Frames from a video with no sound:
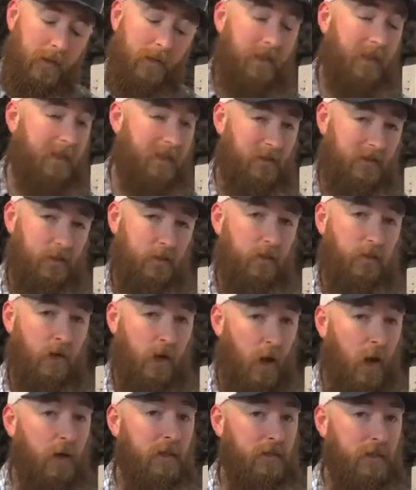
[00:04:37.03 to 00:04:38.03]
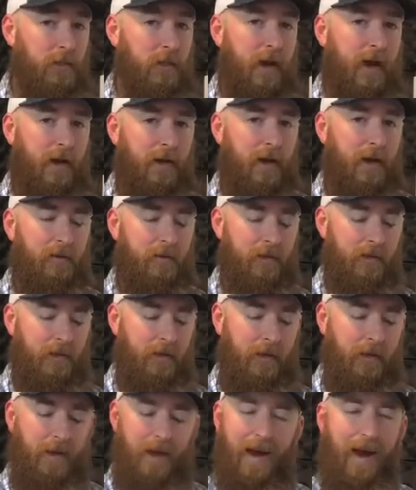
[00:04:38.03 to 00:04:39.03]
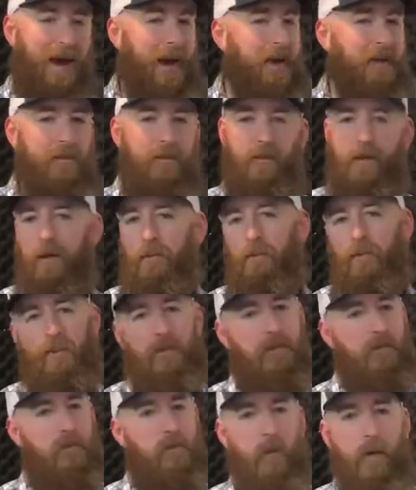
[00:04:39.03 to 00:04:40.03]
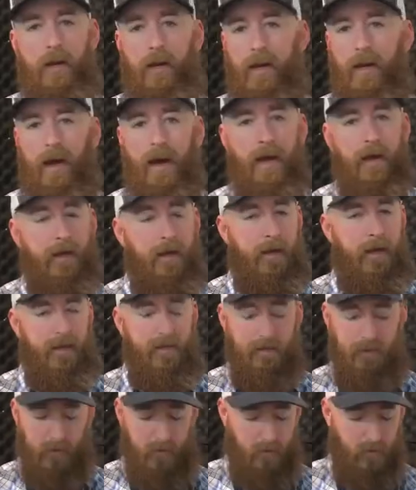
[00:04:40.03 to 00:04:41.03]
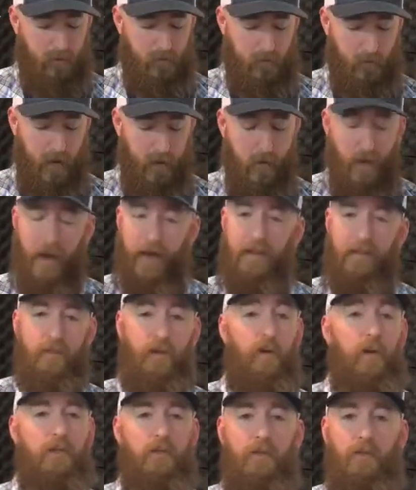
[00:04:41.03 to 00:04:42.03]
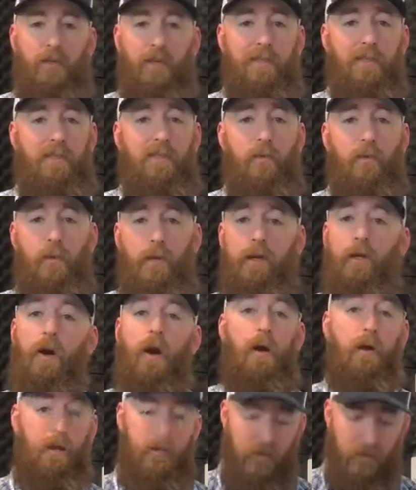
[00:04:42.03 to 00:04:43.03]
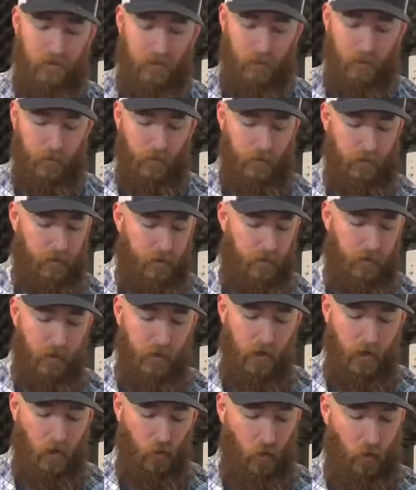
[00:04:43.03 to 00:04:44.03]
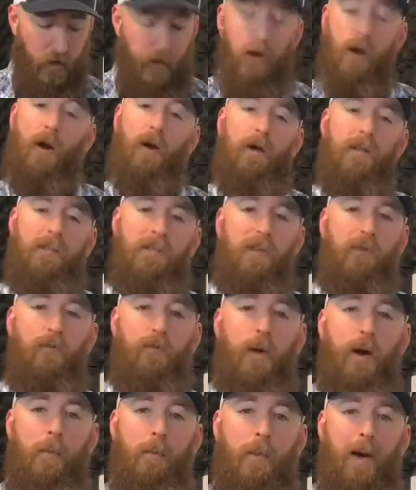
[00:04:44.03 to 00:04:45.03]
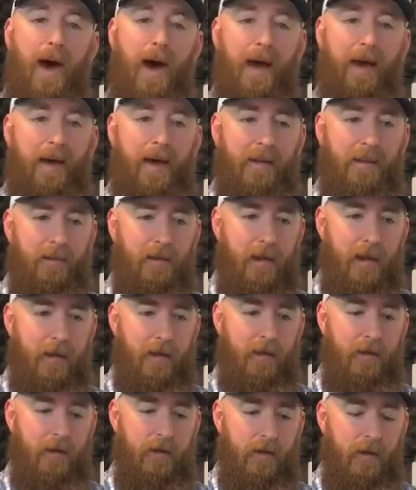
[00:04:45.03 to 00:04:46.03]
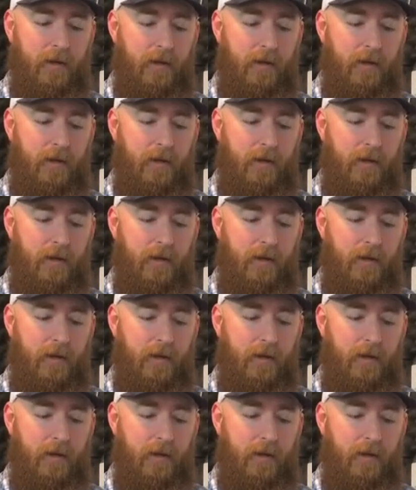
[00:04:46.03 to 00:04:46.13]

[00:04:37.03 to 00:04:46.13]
This hugs the back, obviously. I am just a sweaty guy, I guess. My back is always drenched, regardless of temperature, regardless of what bag I take.